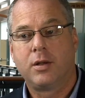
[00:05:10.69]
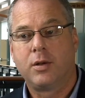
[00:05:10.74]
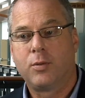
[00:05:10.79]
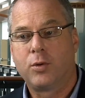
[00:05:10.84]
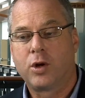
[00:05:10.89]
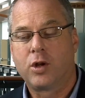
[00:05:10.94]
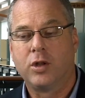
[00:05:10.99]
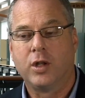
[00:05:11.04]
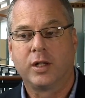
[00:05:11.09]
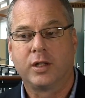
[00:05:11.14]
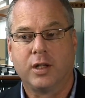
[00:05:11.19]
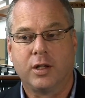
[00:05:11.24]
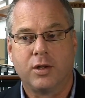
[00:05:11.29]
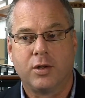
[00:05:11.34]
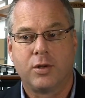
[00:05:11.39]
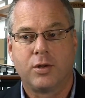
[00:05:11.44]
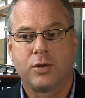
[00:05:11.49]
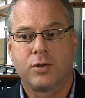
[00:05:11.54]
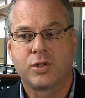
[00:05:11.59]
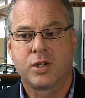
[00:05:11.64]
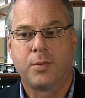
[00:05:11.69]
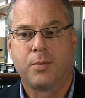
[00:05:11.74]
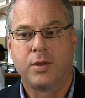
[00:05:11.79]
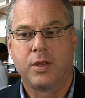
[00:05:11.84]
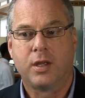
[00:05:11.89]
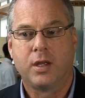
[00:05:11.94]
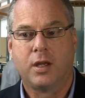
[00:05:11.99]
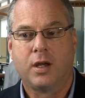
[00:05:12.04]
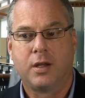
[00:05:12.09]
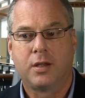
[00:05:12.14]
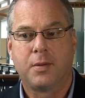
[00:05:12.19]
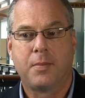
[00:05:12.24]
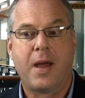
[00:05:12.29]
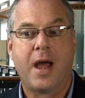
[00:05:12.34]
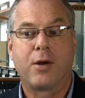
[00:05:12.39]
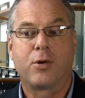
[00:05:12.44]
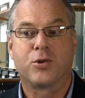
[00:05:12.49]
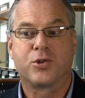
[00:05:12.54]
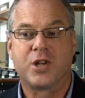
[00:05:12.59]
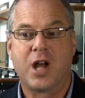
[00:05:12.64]
Uh, we're collecting some of the, uh, the
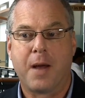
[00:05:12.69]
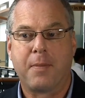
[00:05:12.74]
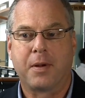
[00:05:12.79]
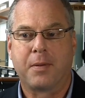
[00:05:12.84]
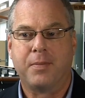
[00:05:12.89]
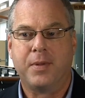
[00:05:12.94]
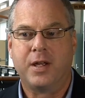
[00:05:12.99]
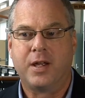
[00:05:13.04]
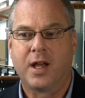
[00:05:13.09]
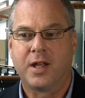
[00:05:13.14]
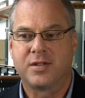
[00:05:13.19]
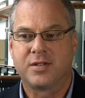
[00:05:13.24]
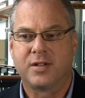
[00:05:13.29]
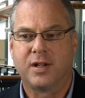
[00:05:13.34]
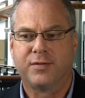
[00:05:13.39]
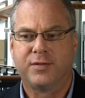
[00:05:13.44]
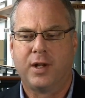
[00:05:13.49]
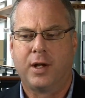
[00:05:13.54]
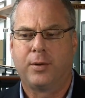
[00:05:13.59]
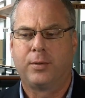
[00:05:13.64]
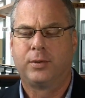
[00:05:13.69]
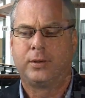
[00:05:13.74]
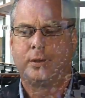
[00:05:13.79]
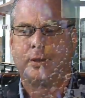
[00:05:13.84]
macroscopic BCAT stuff now.